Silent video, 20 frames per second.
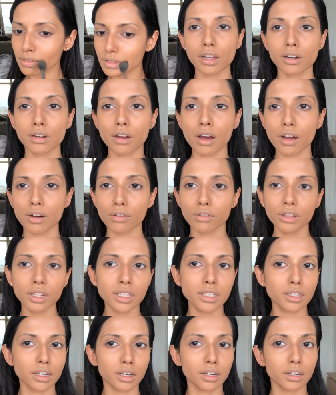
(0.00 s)
Not only
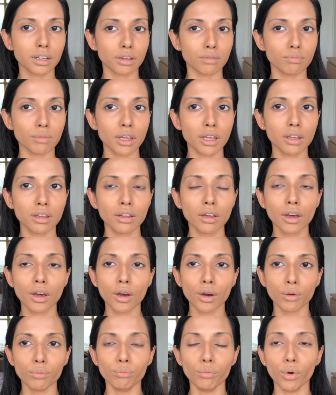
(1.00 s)
did it give me
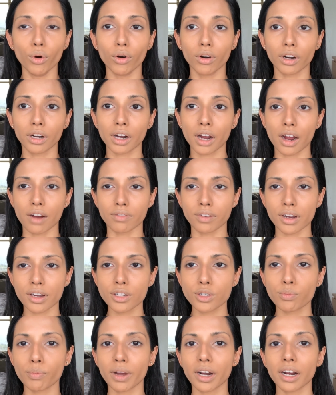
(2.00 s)
more
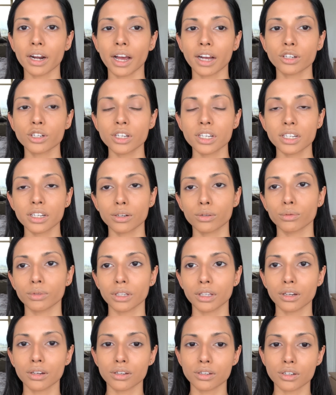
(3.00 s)
coverage, but it actually did a
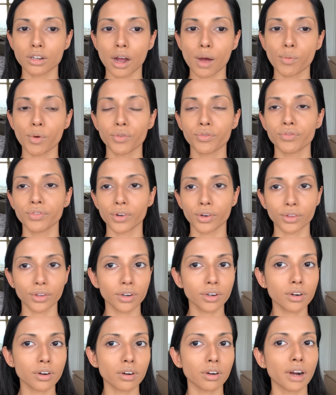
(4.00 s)
really good job of further
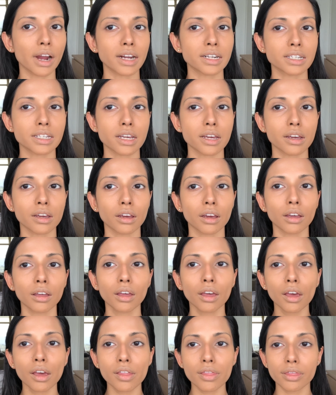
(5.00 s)
correcting
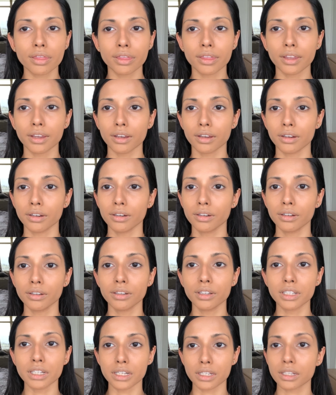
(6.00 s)
the
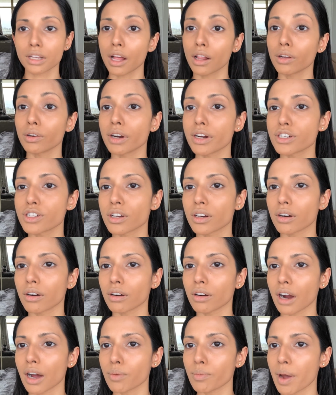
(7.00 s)
discoloration
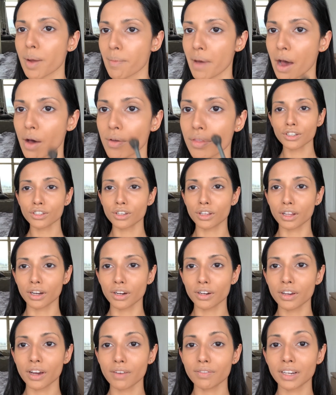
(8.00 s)
around my mouth. So there
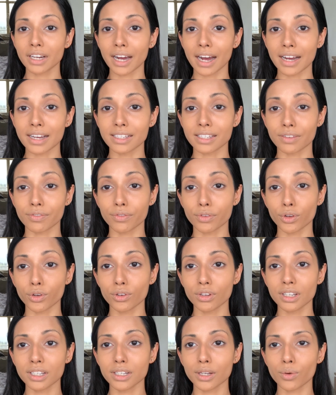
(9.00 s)
you have it, guys, a few
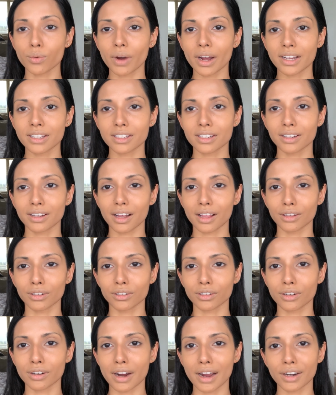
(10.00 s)
easy ways to color
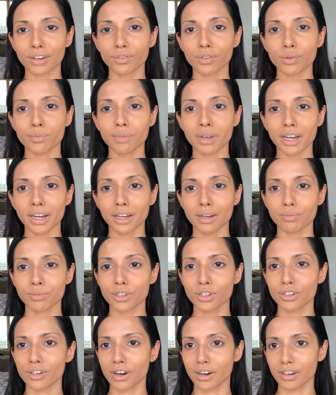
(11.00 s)
correct from medium
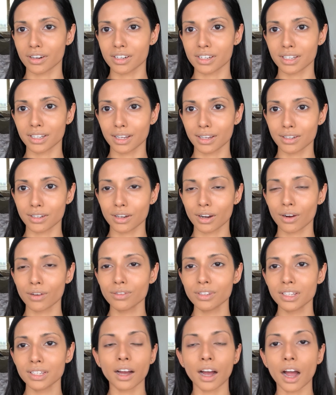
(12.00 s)
to darker skin
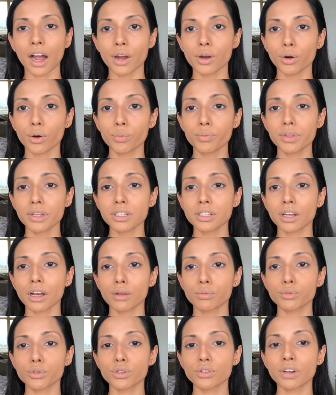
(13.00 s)
tones. I hope this
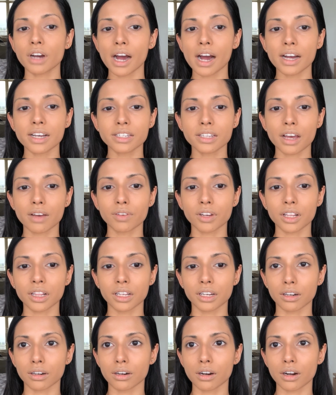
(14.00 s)
helped you guys have a
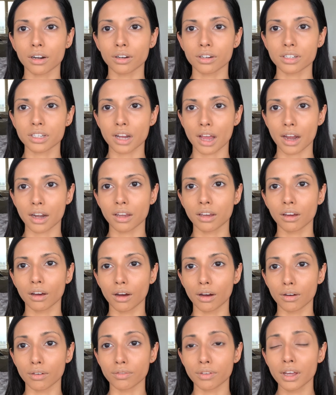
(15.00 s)
clearer understanding
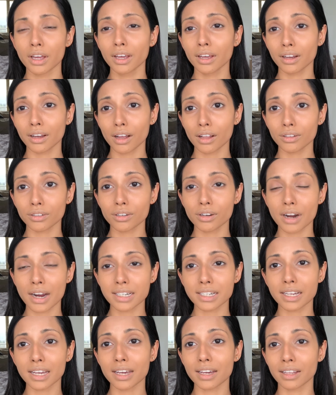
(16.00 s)
of color
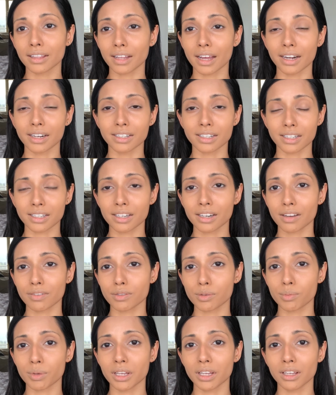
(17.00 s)
correcting and that it doesn't have
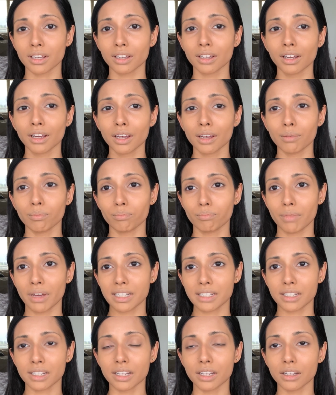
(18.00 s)
to be
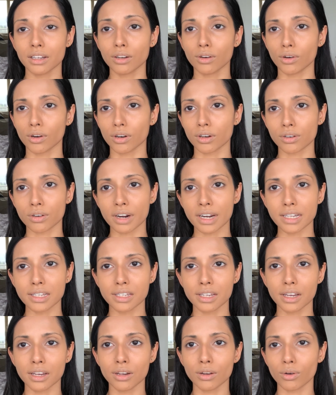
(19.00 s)
messy or
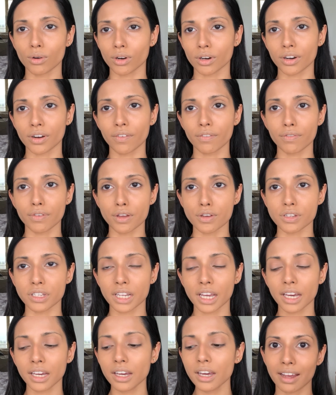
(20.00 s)
crazy or
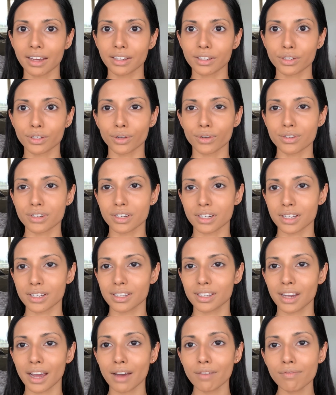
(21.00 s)
confusing. So
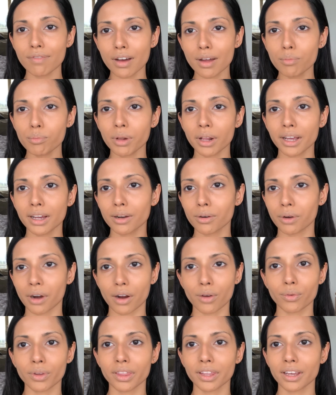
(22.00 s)
just have fun playing
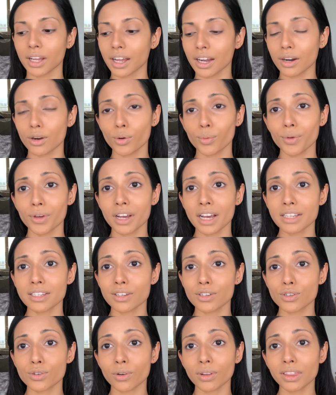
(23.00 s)
around with it, and I hope you guys
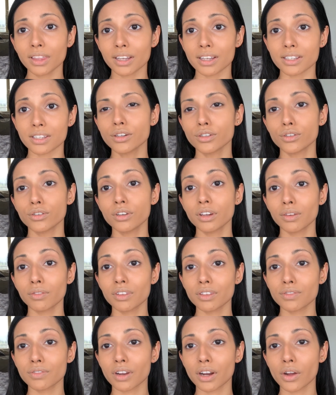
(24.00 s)
enjoyed this. Do give
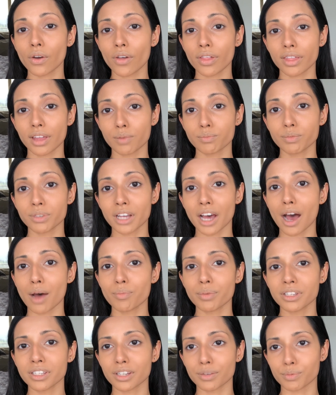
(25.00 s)
this video a thumbs up
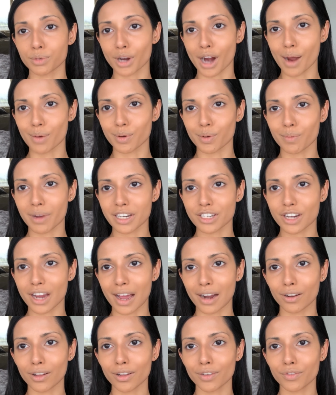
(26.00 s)
and subscribe to my
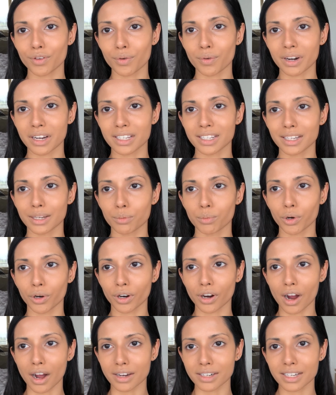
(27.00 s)
channel if you want to see more
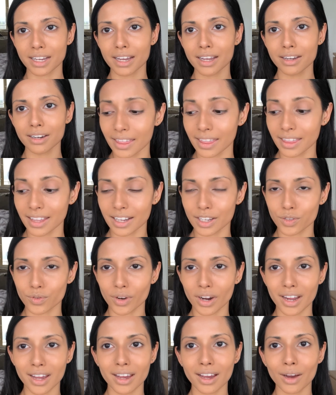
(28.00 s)
content. Thanks for
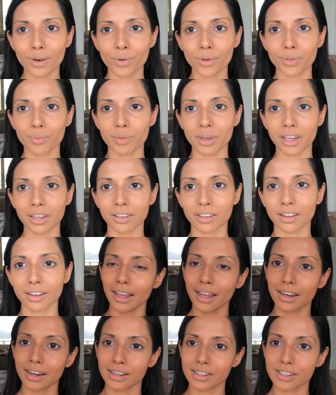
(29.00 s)
hanging out with me,
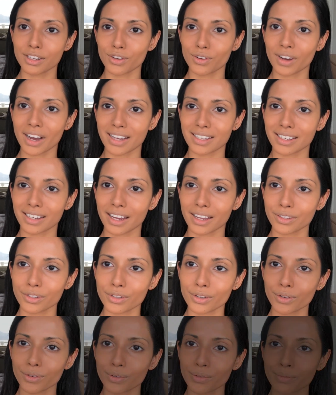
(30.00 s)
and I'll see you guys again
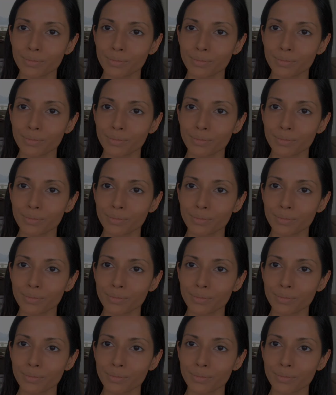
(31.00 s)
soon.